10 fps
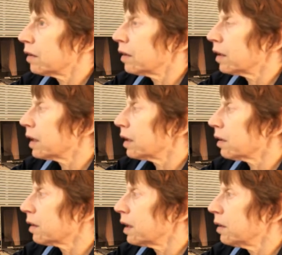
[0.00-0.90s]

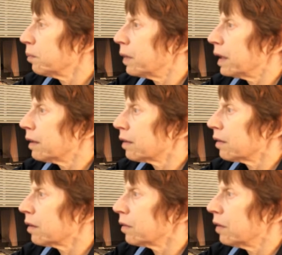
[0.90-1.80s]
again,
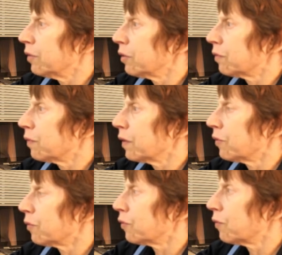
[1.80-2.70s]
so if you're
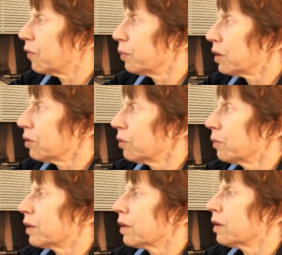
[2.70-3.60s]
familiar
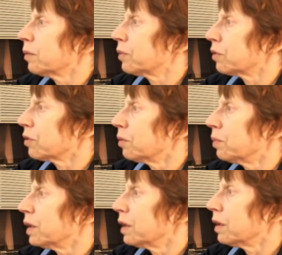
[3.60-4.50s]
with Eclipse, you're going to
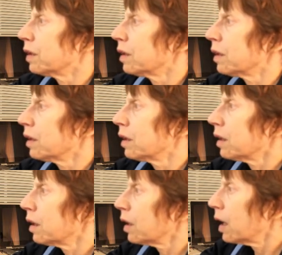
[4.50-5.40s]
be
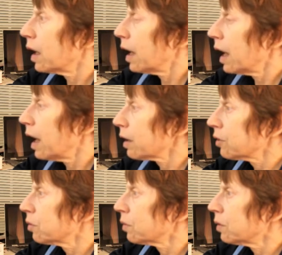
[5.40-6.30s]

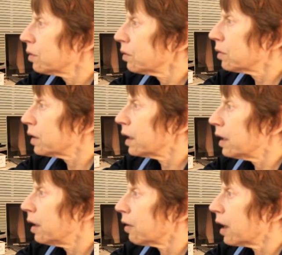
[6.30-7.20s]
actual
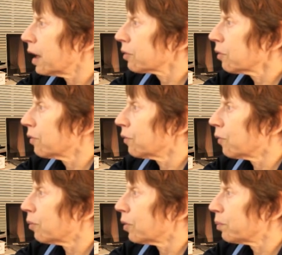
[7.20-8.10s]

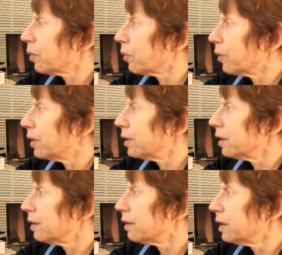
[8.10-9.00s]
performance port
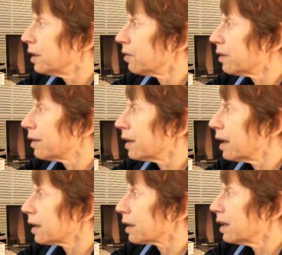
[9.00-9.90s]
is neither a
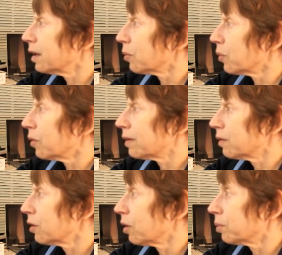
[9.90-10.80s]
static name or a
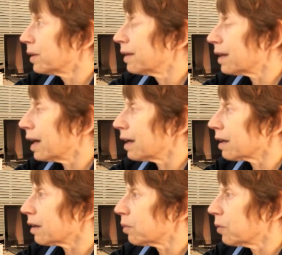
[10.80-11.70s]
globally static
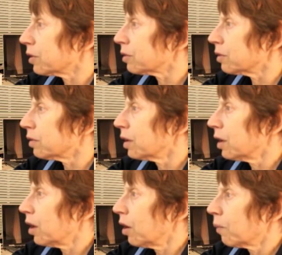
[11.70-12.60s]
expression.
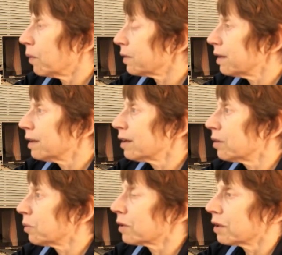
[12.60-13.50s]
Well, since
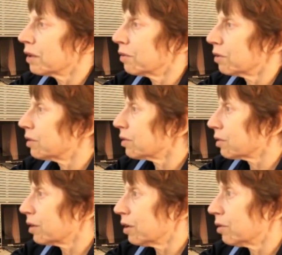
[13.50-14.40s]
this was in the original
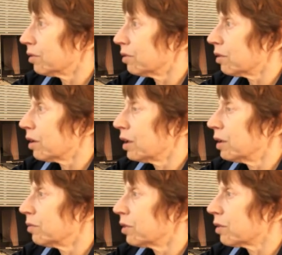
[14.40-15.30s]
code, I
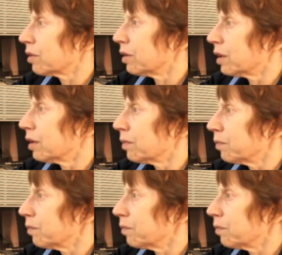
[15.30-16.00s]
am just going to